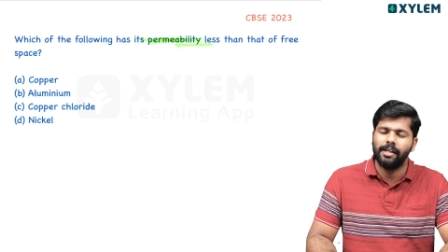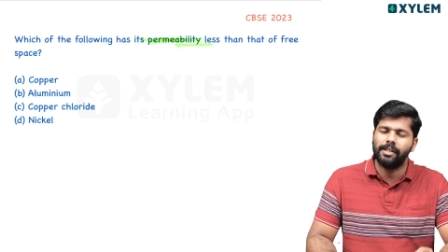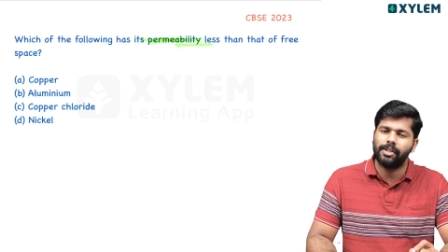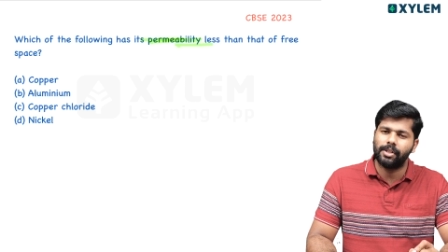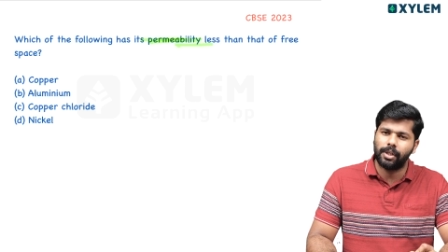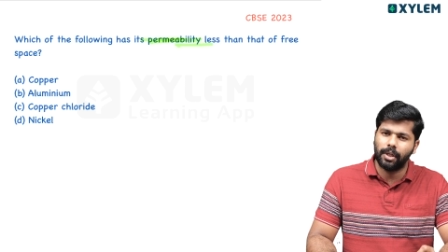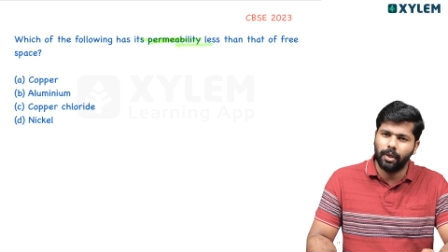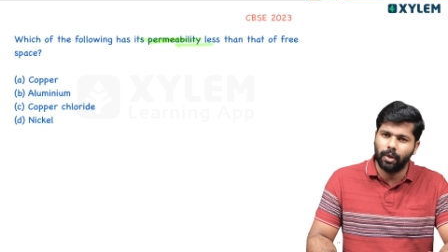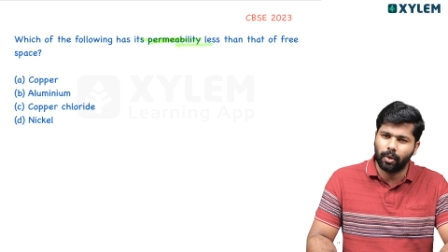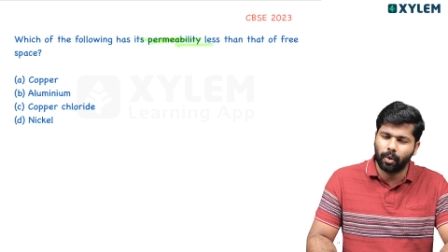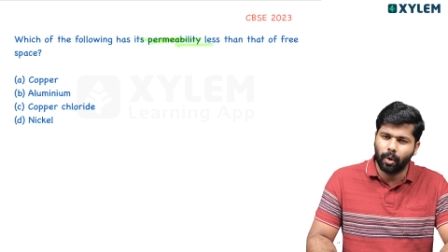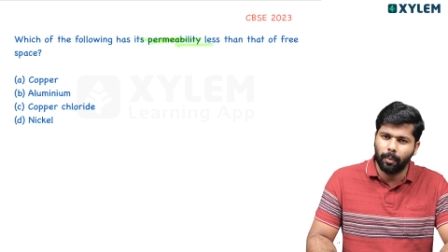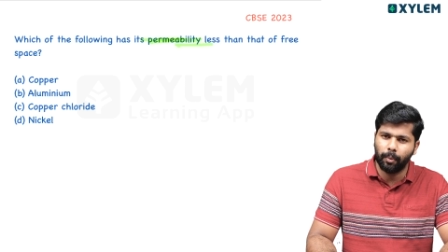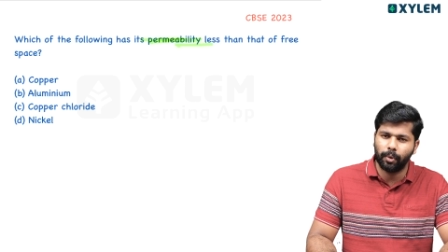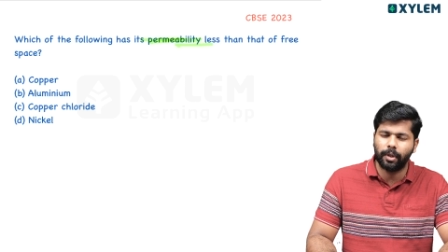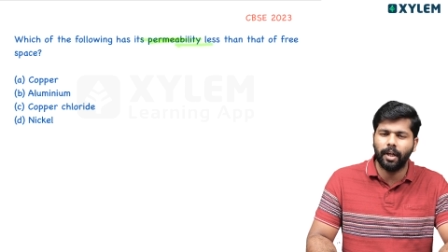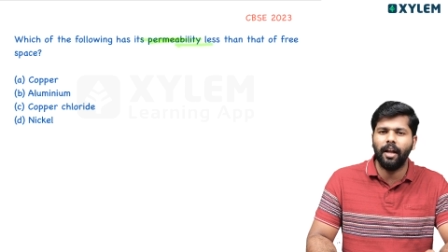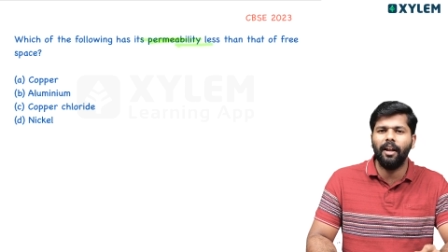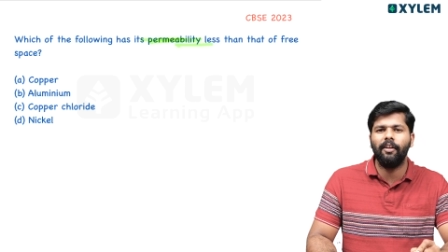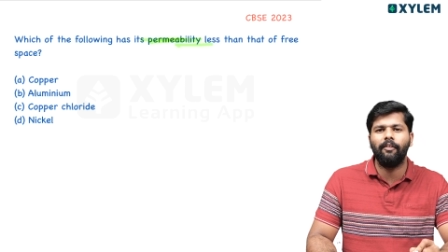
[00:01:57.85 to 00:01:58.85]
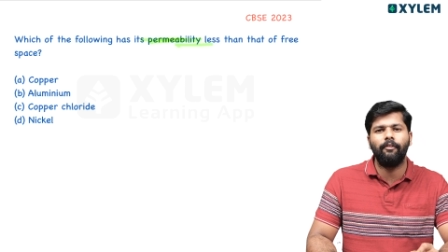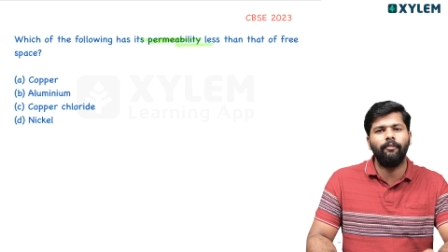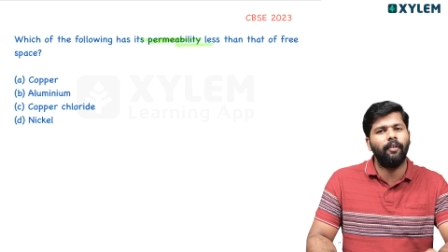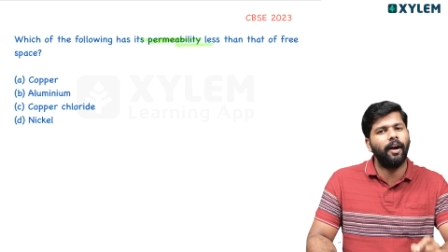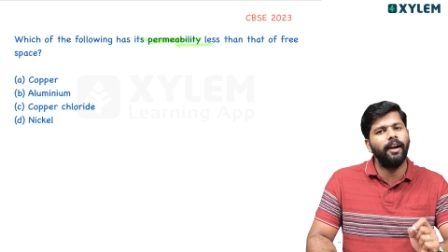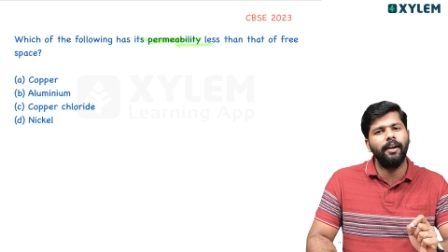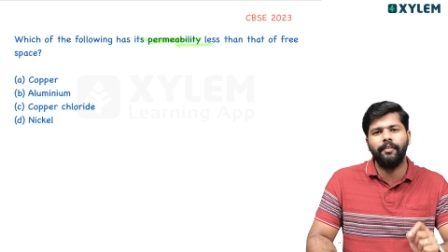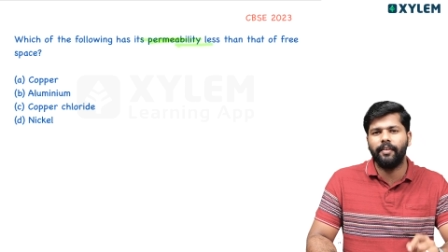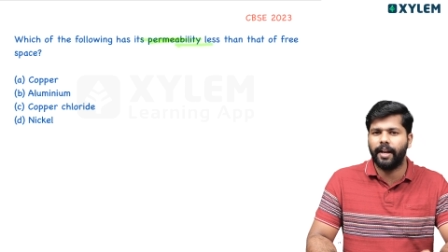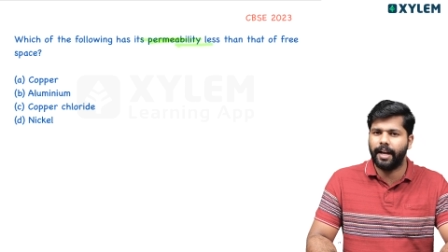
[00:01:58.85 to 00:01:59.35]
zero mudal
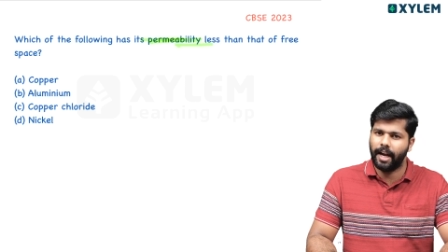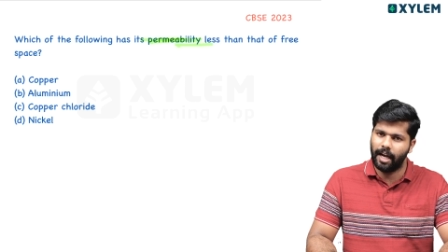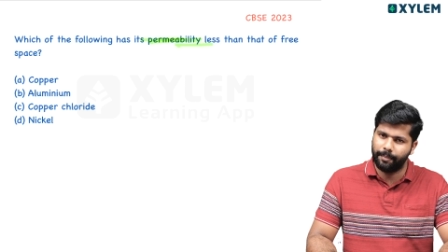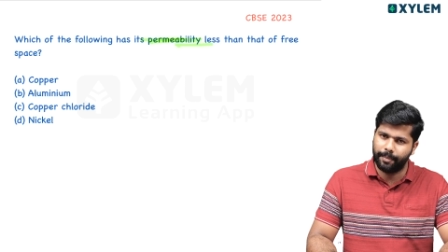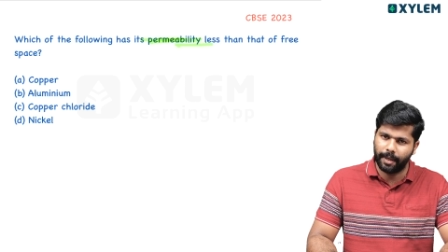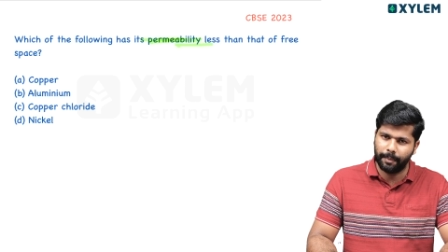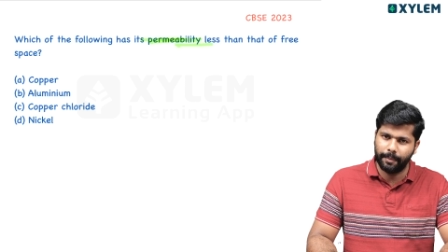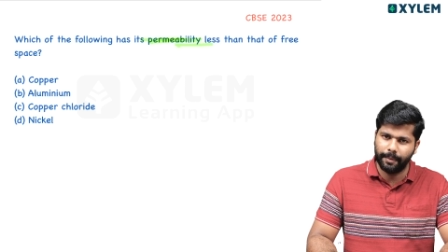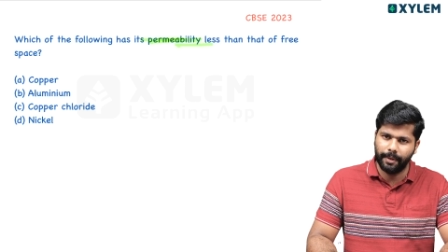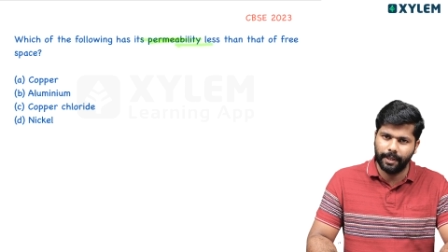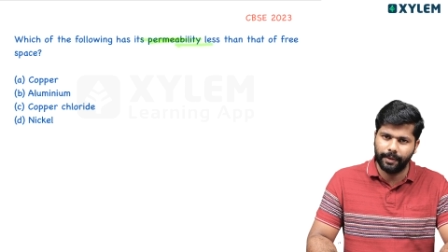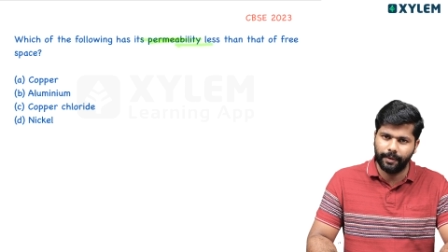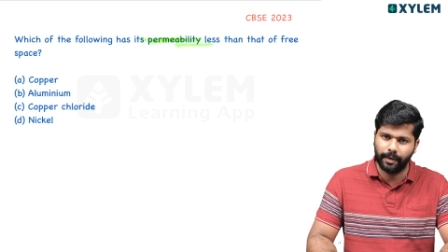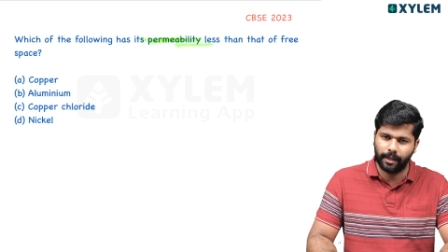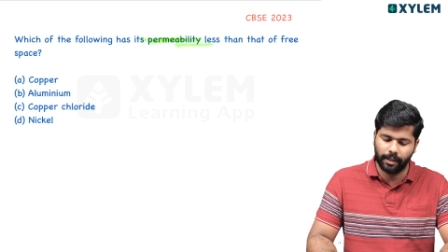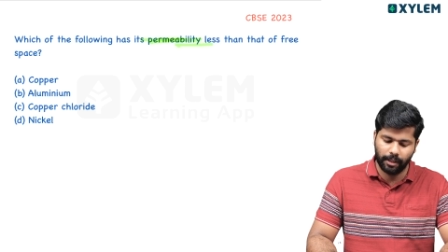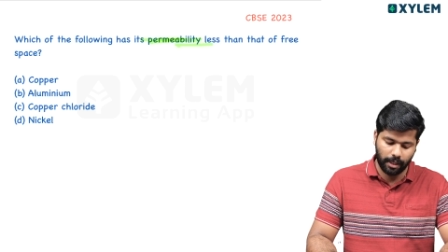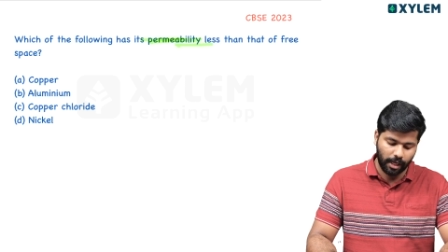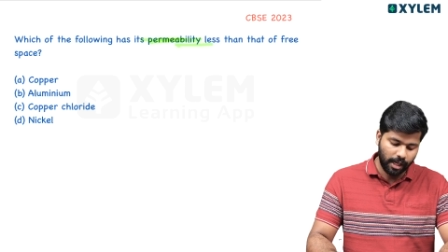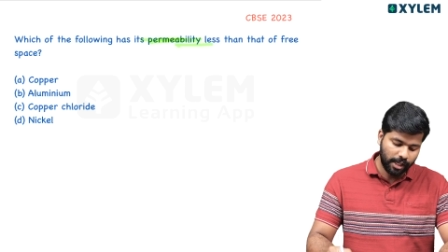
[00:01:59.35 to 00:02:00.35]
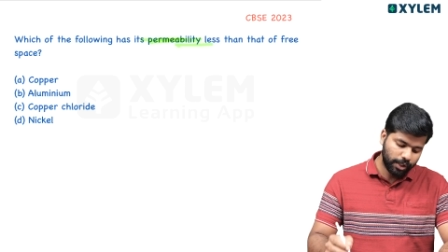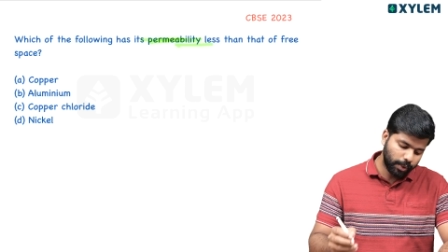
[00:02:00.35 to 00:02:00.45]
one variant permeability.